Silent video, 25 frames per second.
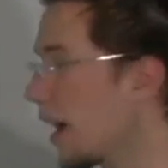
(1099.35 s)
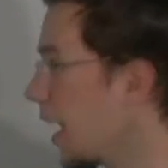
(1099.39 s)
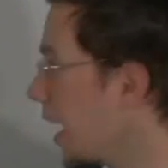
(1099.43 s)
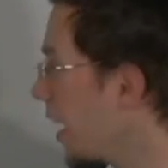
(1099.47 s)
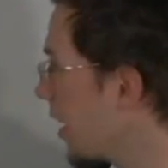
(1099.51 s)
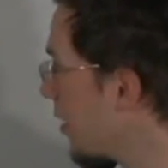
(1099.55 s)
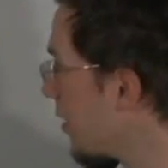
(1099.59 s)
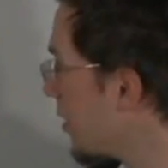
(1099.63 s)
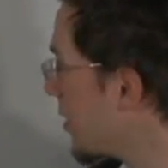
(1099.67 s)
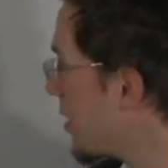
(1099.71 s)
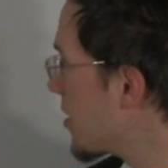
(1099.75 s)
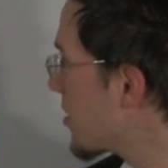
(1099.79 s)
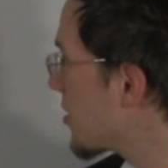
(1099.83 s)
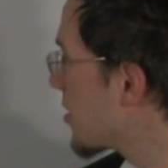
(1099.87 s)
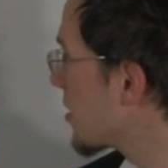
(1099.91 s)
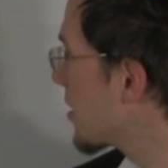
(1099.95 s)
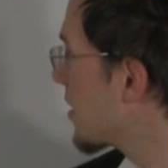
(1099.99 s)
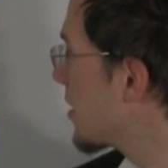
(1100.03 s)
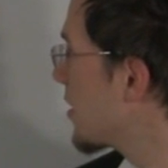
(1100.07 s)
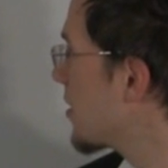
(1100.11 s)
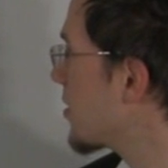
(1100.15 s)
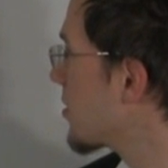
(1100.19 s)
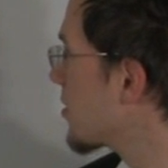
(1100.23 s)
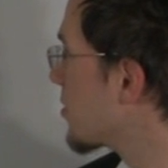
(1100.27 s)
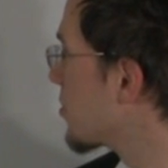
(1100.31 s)
I don't
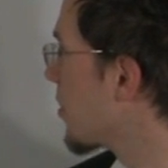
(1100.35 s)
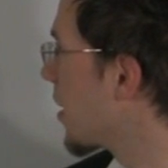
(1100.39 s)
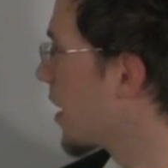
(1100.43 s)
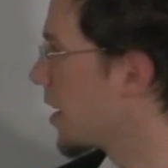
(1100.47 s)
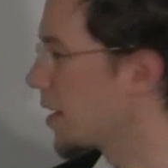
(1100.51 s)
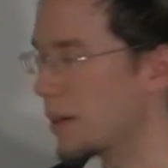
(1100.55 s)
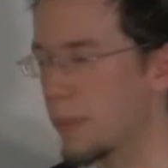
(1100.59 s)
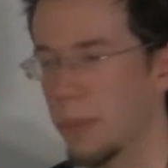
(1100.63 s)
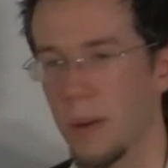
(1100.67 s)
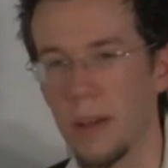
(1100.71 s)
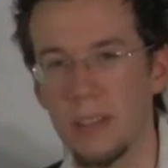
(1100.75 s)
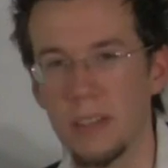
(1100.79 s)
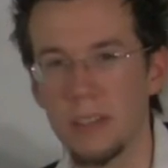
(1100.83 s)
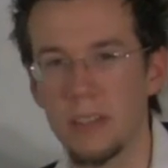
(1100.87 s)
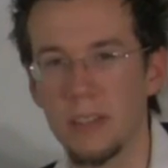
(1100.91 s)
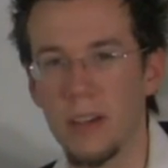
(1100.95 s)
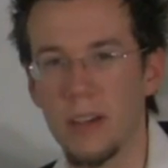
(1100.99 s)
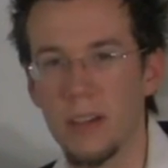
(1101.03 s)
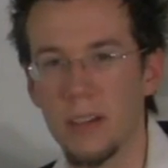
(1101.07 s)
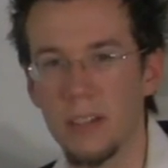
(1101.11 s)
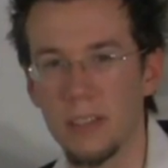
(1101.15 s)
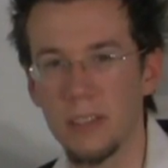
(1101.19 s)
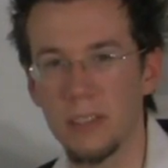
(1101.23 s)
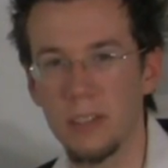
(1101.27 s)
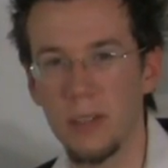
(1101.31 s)
usually use minor
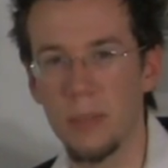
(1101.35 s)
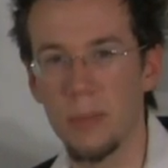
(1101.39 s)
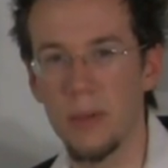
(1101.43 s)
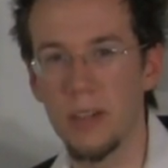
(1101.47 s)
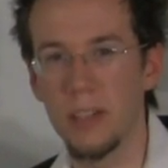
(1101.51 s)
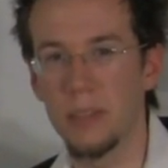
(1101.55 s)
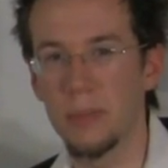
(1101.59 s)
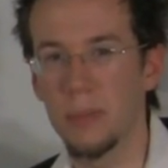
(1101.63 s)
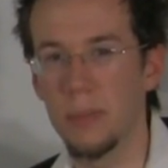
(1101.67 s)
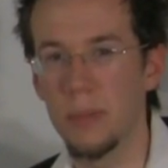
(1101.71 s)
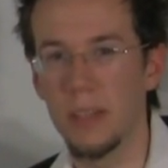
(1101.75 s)
pentatonic so much,